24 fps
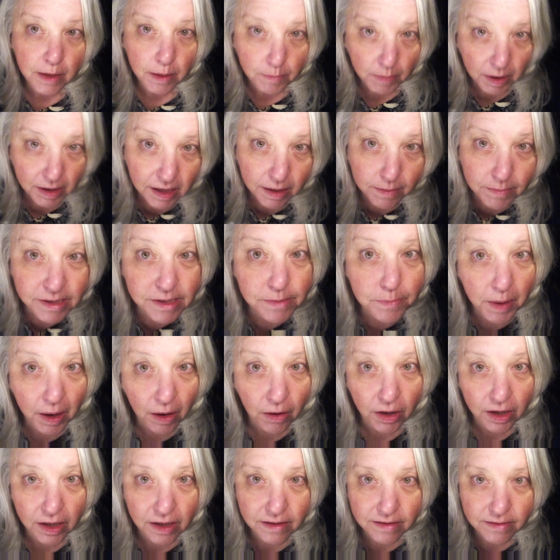My name is
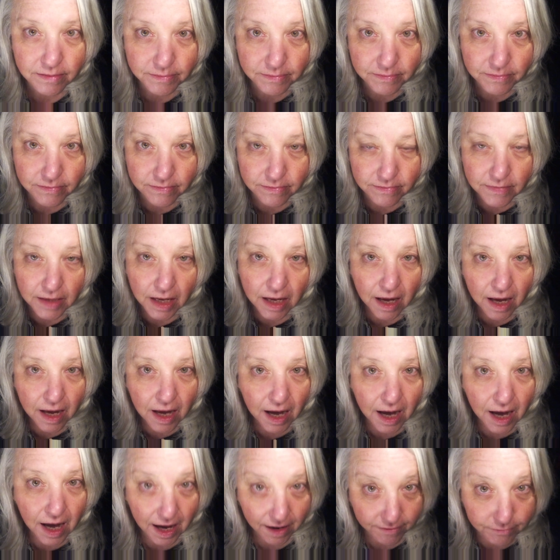Mary.
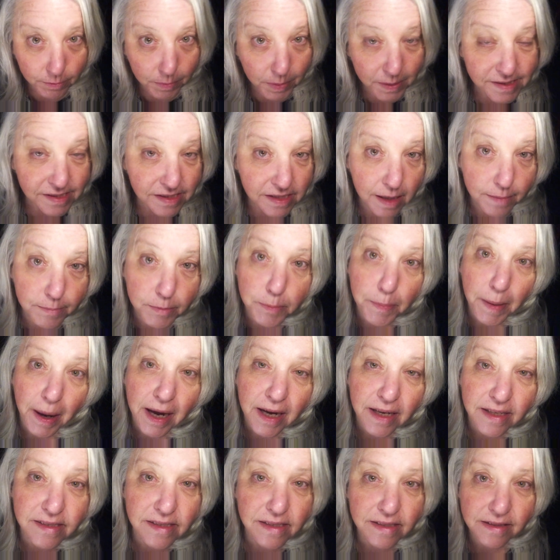I have a bus named
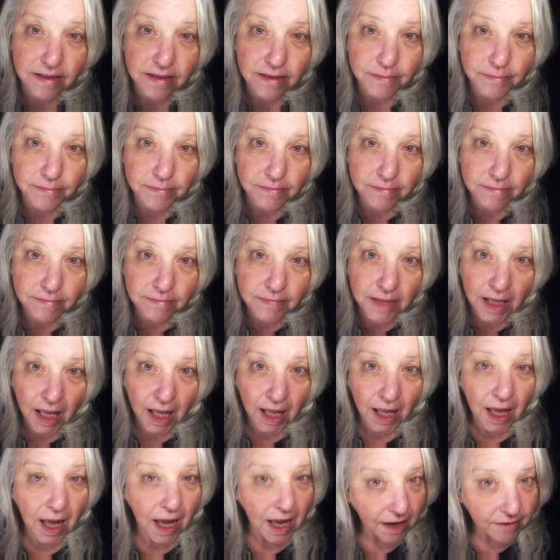Max.
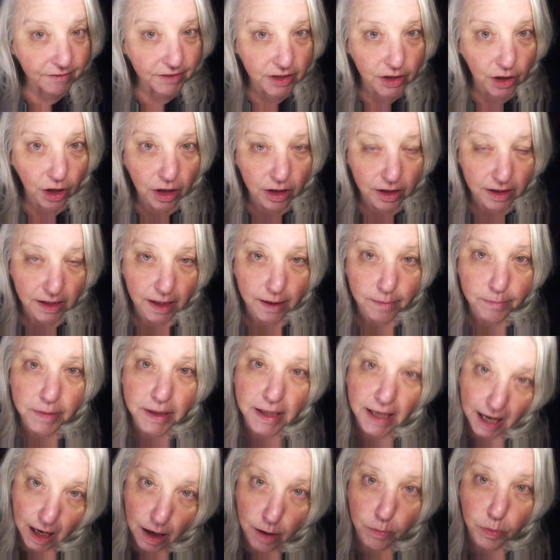I have a dog
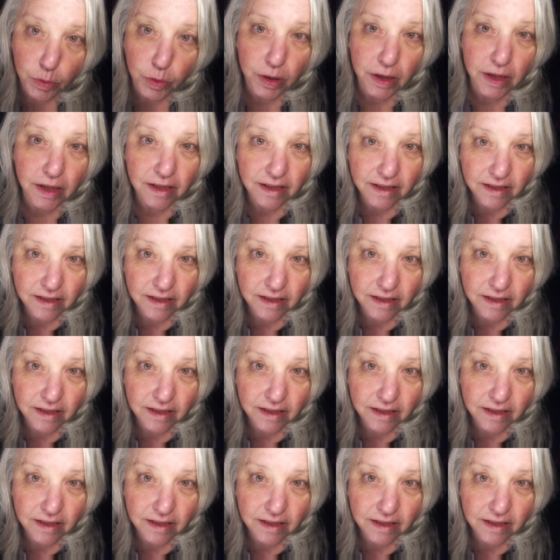named Cowboy.